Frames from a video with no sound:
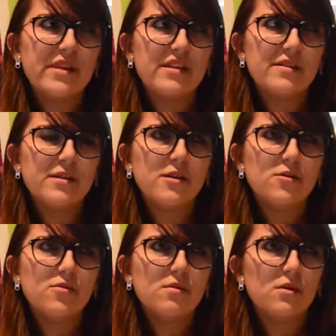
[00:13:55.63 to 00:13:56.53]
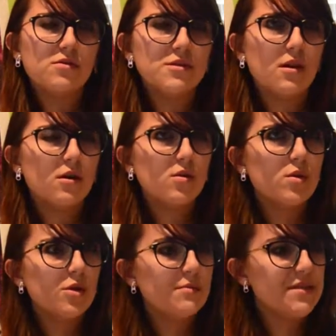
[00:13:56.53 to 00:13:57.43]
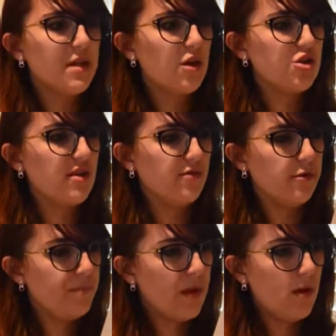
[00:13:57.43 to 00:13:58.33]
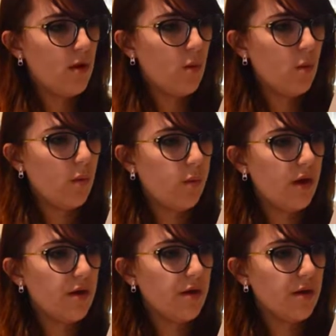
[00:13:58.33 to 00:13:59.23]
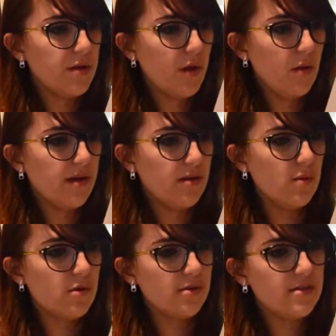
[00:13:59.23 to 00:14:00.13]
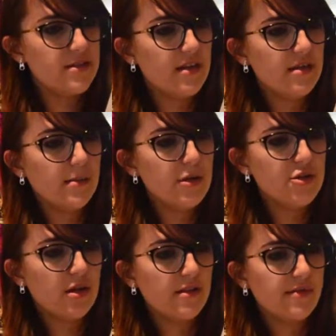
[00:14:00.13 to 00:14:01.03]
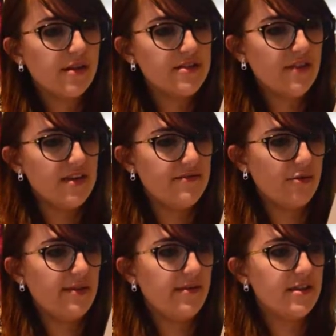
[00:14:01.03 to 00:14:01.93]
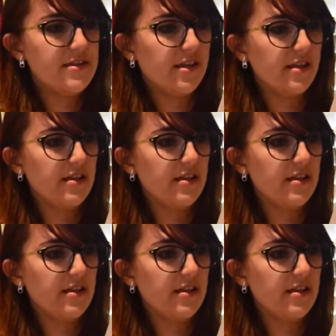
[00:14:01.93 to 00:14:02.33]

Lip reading: And cue the most awkward massage ever. Well, what are you doing? The warden said, the blush not leaving his face for even a second.